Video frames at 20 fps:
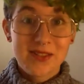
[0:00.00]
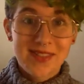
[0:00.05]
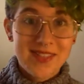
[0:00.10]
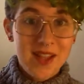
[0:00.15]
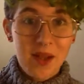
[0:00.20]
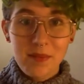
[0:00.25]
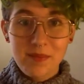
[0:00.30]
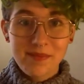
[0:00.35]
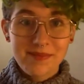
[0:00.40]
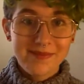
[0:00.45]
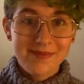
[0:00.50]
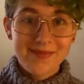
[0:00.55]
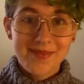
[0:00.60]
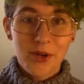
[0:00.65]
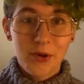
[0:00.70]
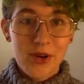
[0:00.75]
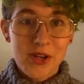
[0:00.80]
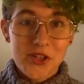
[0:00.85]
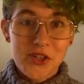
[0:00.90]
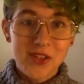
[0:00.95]
Something
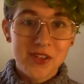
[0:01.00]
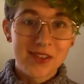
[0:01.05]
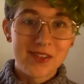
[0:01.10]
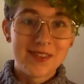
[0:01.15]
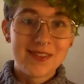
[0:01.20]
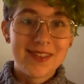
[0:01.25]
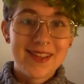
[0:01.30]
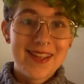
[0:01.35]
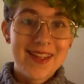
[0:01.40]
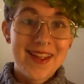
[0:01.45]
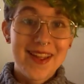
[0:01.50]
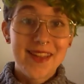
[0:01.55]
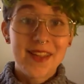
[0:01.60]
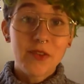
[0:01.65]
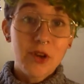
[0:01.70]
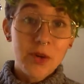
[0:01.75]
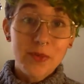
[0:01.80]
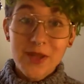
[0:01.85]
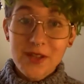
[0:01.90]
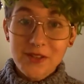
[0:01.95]
original. And
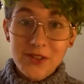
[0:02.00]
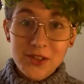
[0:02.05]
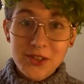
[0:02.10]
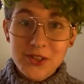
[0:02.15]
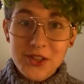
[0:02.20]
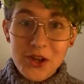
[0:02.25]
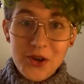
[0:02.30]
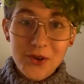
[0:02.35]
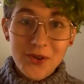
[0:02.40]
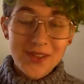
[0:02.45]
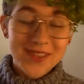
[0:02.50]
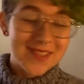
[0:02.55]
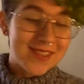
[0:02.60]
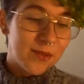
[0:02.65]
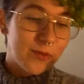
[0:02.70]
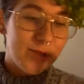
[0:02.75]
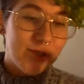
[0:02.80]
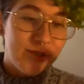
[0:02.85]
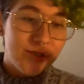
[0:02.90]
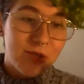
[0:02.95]
they wrote me a little note, and
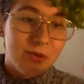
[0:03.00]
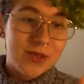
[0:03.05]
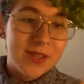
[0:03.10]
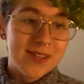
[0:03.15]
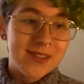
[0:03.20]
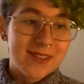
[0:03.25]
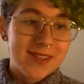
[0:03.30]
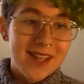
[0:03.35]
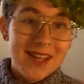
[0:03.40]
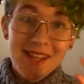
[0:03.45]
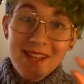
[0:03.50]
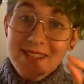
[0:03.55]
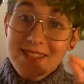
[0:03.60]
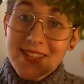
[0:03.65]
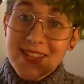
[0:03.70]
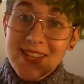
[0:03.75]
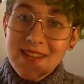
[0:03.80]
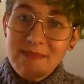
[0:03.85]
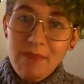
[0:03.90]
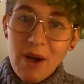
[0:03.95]
someone drew a
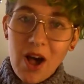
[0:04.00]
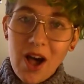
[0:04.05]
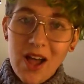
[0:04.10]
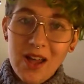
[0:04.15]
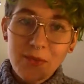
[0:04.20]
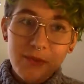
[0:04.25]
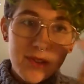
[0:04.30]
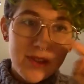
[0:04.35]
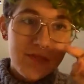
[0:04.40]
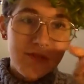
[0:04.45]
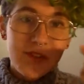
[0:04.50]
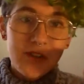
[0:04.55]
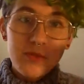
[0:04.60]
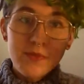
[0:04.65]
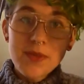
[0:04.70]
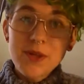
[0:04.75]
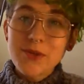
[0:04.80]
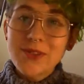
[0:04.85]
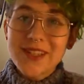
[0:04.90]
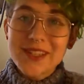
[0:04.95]
teapot with a little
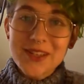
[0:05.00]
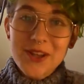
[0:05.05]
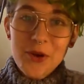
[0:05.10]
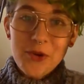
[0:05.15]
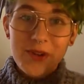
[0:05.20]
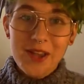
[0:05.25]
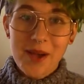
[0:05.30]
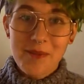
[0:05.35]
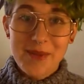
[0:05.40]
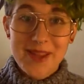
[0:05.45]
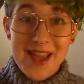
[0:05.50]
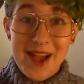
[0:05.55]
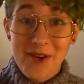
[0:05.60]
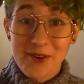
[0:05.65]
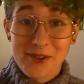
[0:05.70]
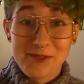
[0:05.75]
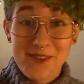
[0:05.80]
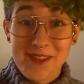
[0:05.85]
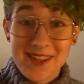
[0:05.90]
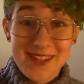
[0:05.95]
music note coming
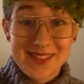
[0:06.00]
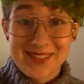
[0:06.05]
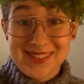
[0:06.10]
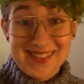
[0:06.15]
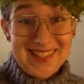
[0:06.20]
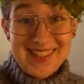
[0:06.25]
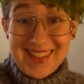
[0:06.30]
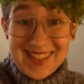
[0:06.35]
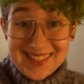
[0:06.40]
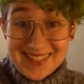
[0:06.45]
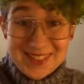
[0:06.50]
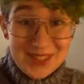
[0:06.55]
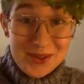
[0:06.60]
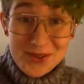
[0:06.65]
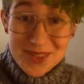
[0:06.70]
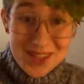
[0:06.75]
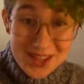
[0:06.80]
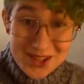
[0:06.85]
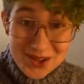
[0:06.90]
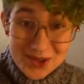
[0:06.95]
out of it. And I was like, that's
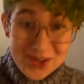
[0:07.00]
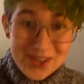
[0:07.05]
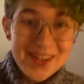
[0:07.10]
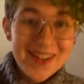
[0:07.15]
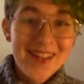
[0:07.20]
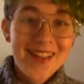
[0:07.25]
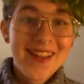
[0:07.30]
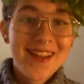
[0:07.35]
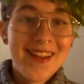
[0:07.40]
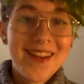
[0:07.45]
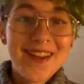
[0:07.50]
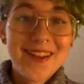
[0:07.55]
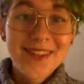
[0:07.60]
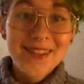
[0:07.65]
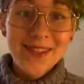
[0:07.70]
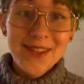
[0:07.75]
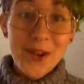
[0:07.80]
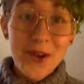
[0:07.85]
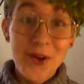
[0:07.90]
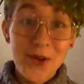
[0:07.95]
so cute.
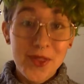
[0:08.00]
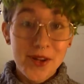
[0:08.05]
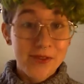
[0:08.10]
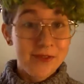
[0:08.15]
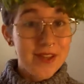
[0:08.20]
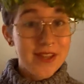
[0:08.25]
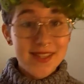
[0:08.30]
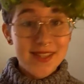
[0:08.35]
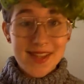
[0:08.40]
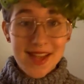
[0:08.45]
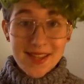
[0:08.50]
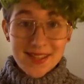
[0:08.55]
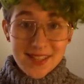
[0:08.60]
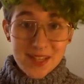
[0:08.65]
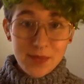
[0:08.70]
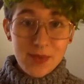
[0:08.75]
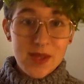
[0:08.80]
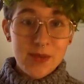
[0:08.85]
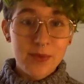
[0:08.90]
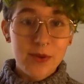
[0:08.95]
So they're
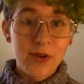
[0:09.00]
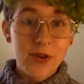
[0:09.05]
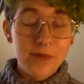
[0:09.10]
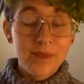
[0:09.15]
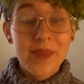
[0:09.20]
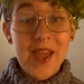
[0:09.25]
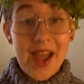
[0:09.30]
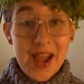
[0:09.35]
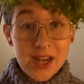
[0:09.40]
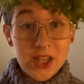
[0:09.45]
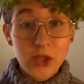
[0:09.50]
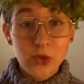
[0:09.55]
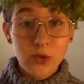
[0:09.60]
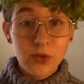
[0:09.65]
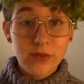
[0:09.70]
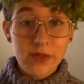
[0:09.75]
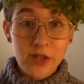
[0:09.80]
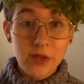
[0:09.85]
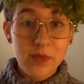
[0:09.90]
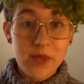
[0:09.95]
fantastic people,
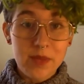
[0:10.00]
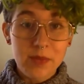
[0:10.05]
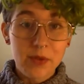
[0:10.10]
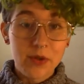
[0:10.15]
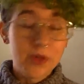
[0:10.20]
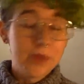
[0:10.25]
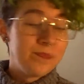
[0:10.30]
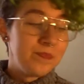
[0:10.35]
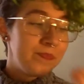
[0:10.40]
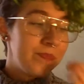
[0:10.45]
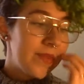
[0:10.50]
actual real people.